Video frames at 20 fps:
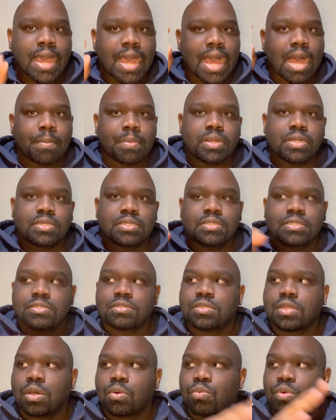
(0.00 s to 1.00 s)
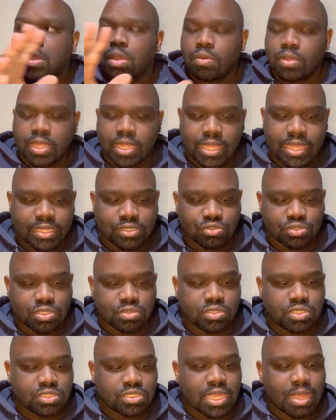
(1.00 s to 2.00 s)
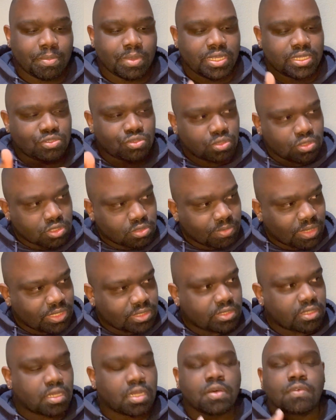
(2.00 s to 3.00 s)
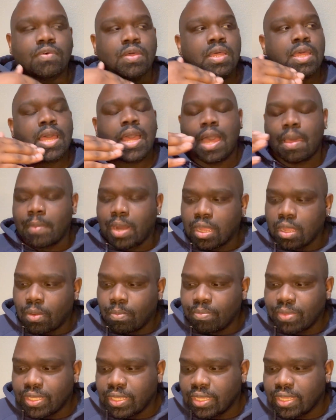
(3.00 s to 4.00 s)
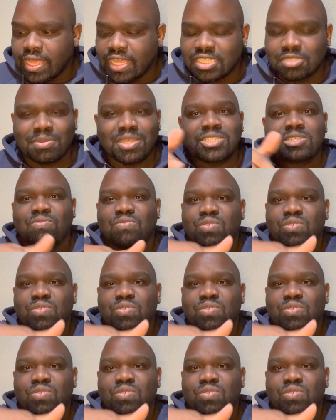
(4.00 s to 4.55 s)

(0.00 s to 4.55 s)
I'm gonna, you know, we're gonna introduce you. I'm gonna introduce myself. I'm not gonna be, especially